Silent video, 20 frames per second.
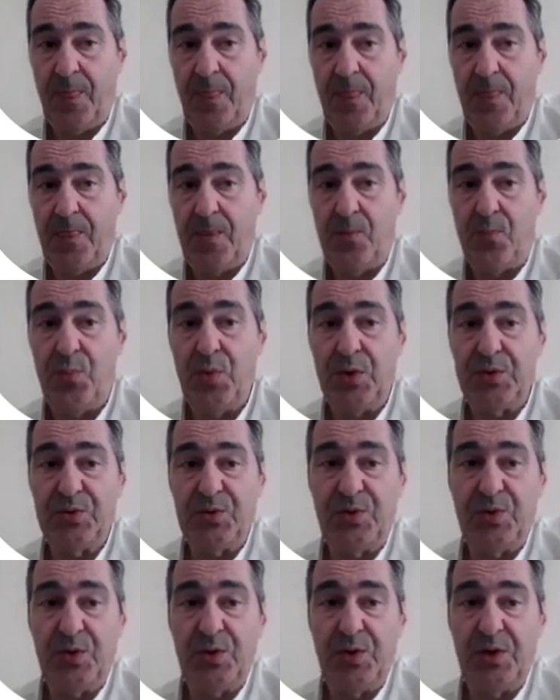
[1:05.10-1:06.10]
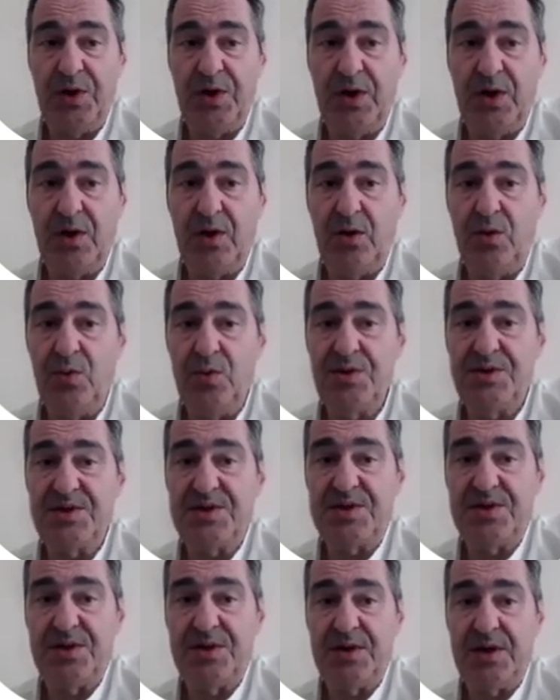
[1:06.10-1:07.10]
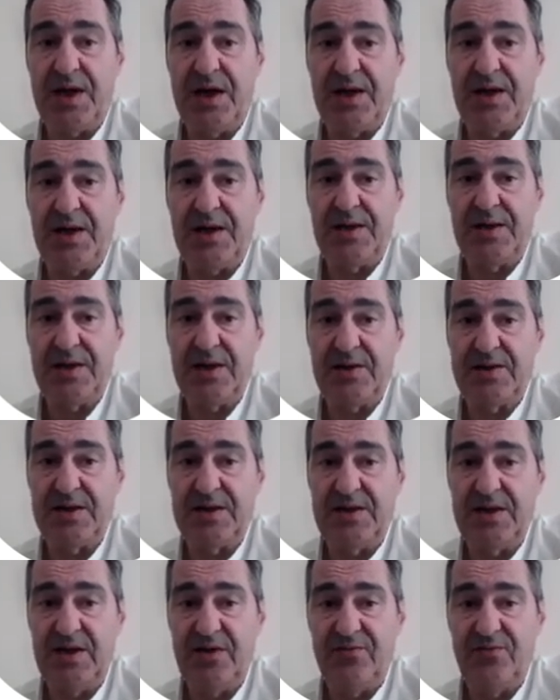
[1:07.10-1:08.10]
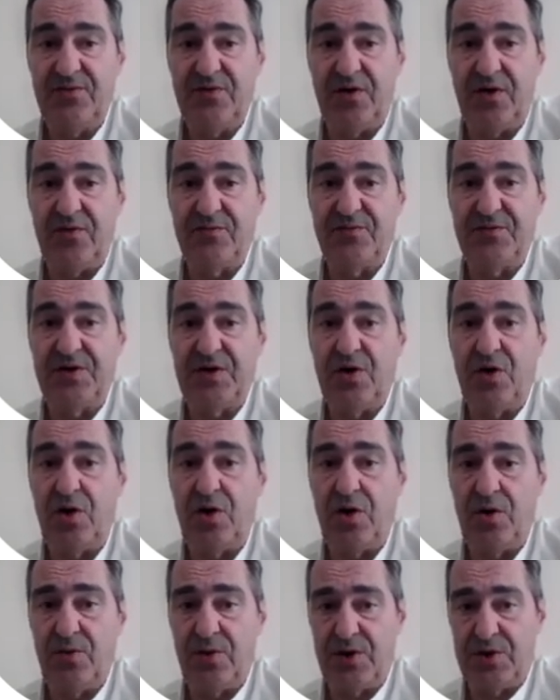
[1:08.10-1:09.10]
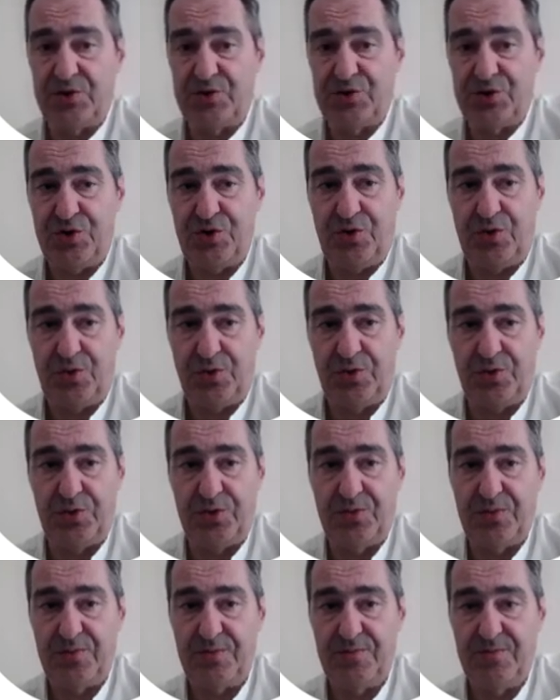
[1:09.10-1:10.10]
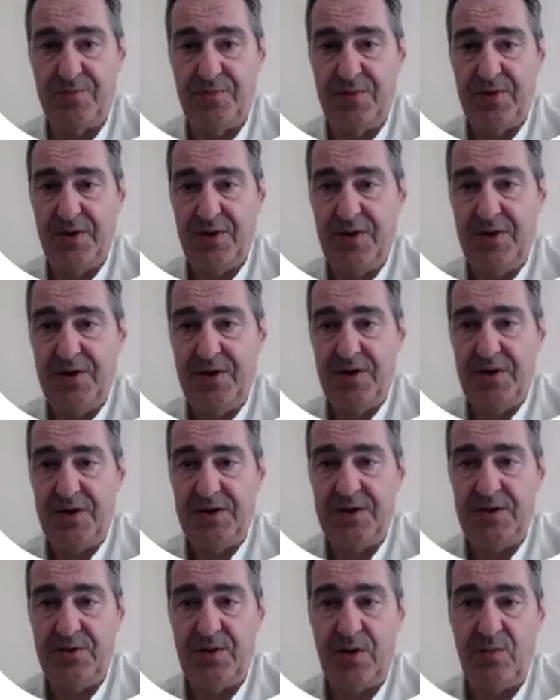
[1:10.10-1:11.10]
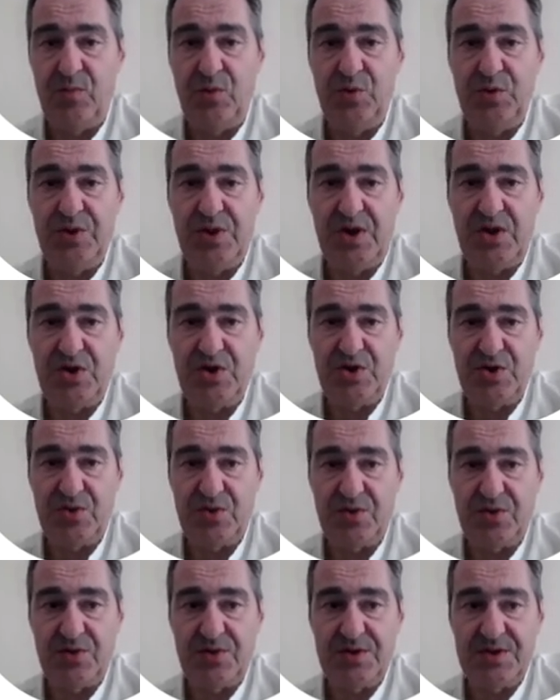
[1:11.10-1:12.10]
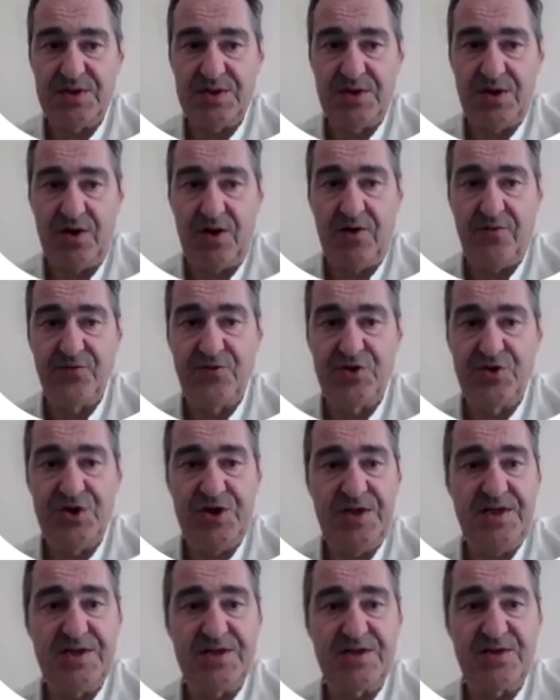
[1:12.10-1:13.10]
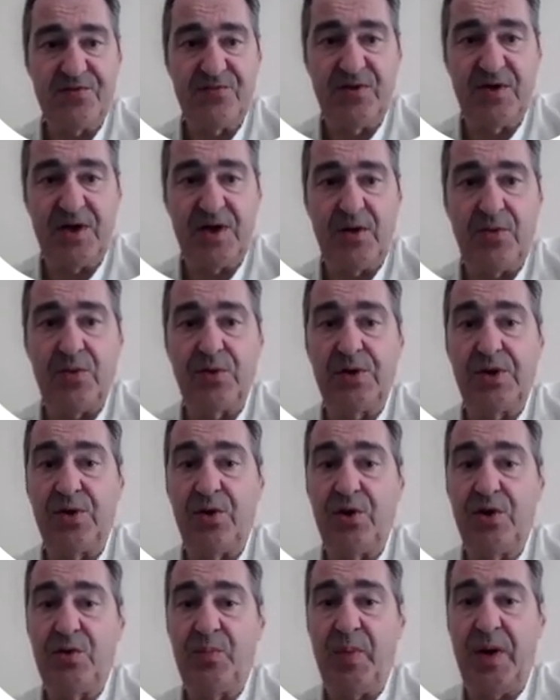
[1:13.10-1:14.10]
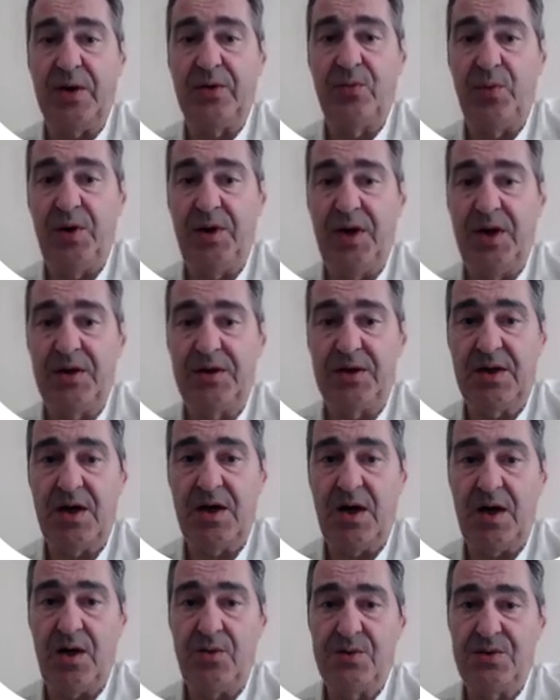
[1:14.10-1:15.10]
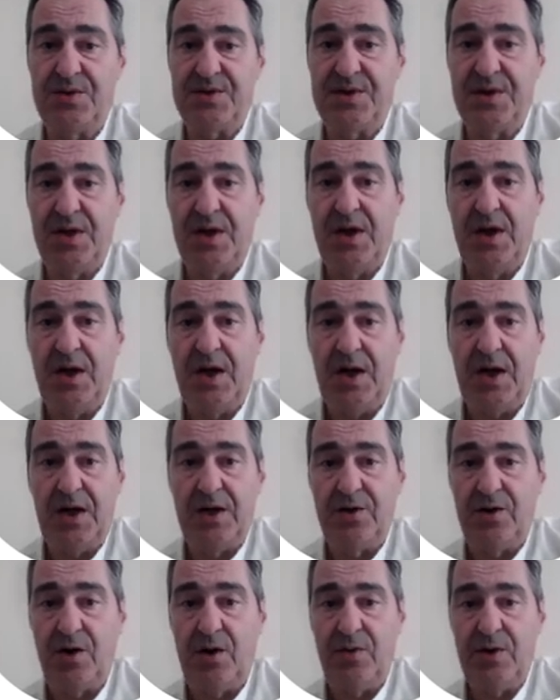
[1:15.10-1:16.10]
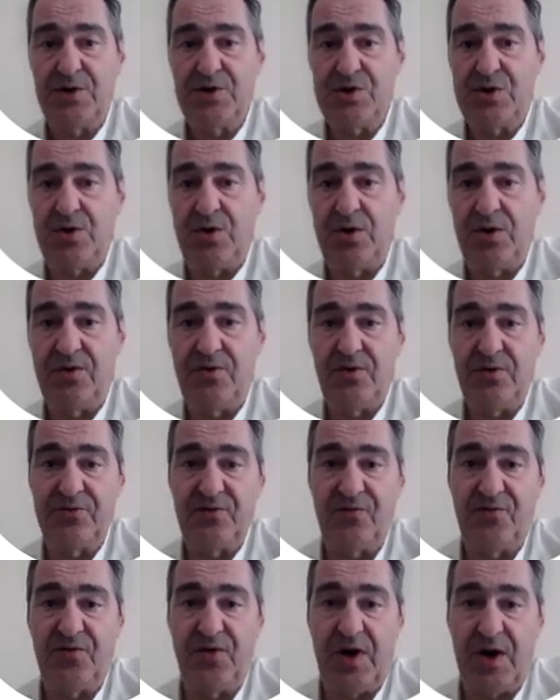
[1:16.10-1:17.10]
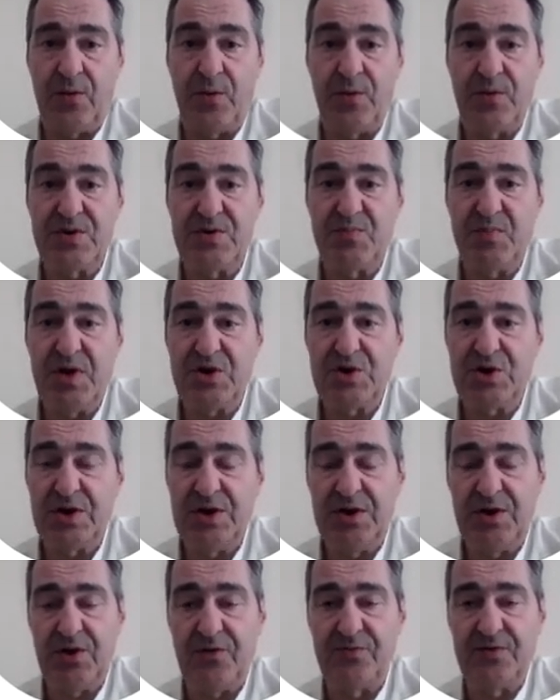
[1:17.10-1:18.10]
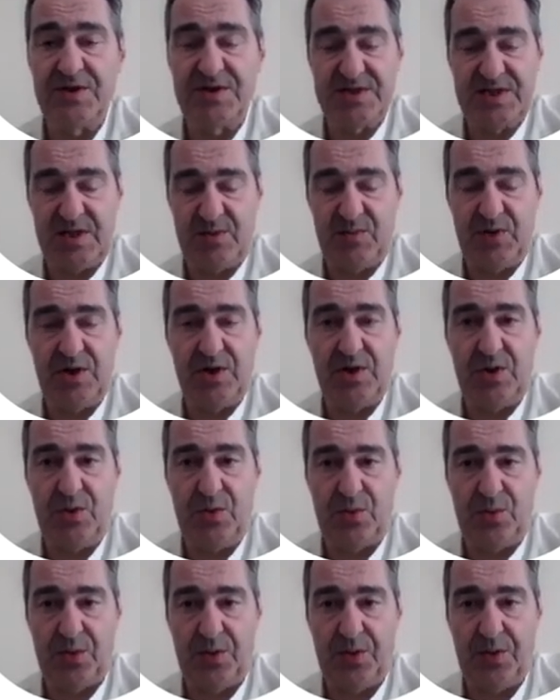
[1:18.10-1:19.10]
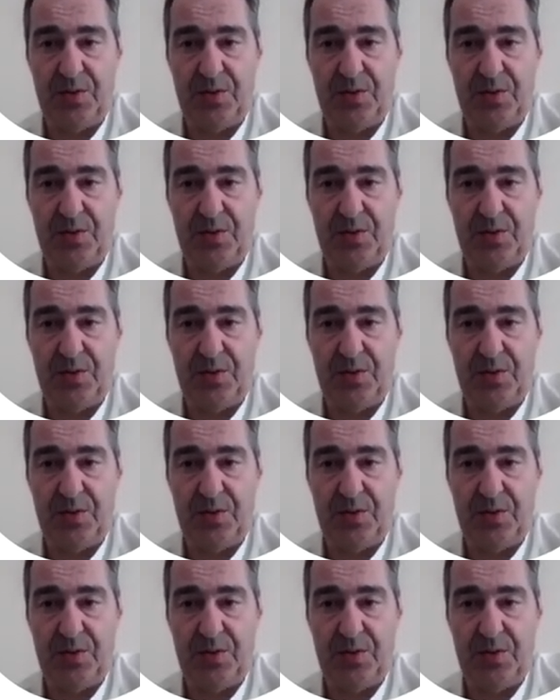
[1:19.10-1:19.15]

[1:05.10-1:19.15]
The protocol includes an alternative of the orange color. There are mutations of genes of the carotenoid pathway that cause an orange color of the flower, especially of the staminal cone.